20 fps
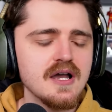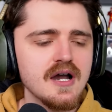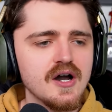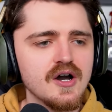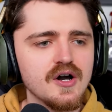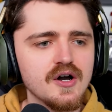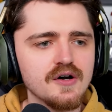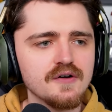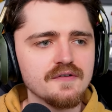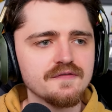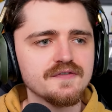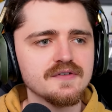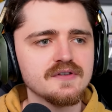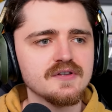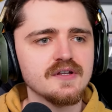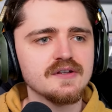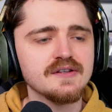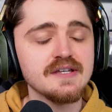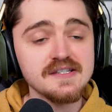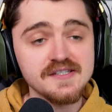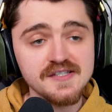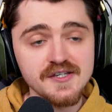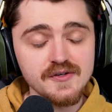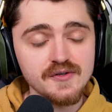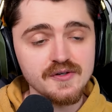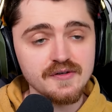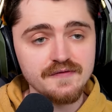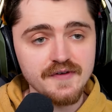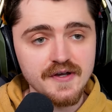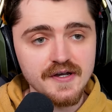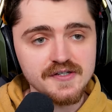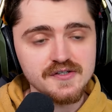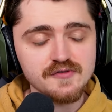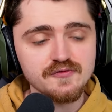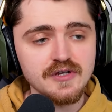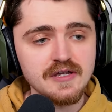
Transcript: of the DC Universe